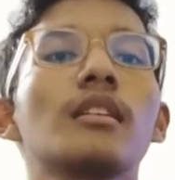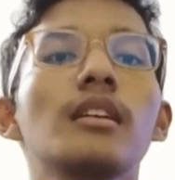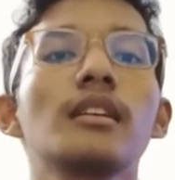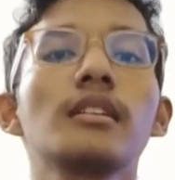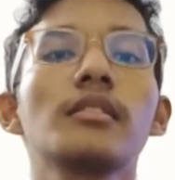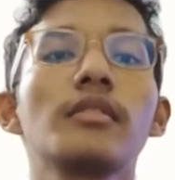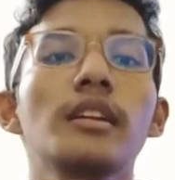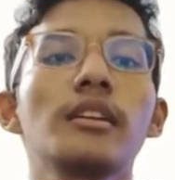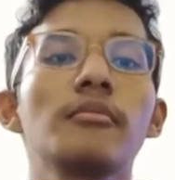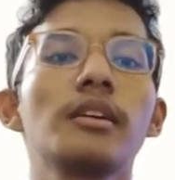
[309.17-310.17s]
and
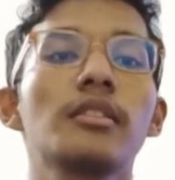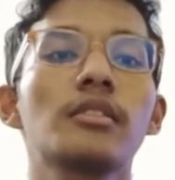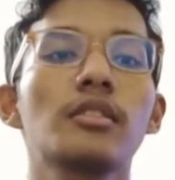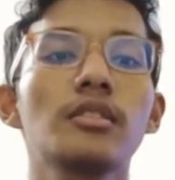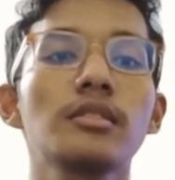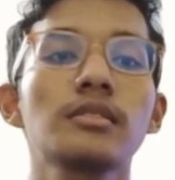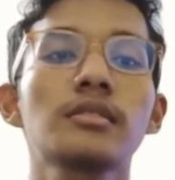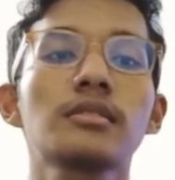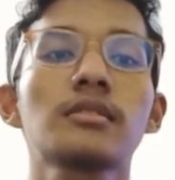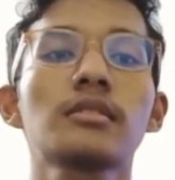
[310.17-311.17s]
divided by
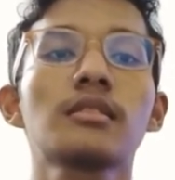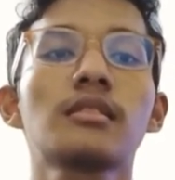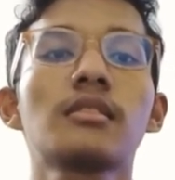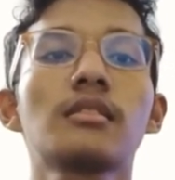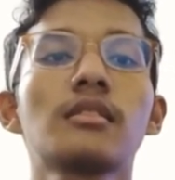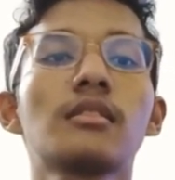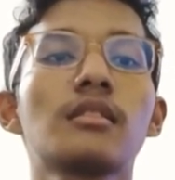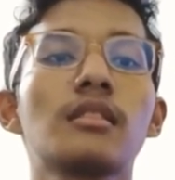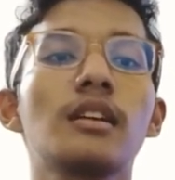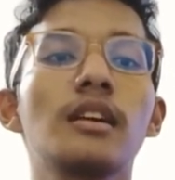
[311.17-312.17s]
cos
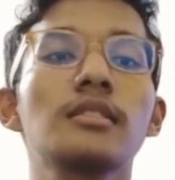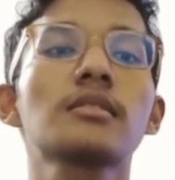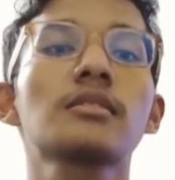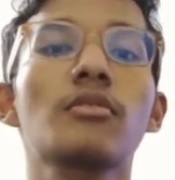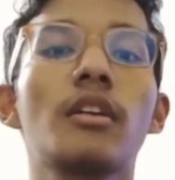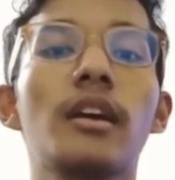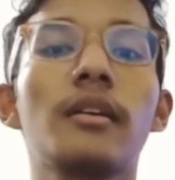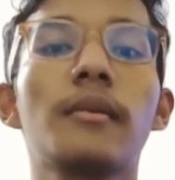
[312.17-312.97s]
x squared.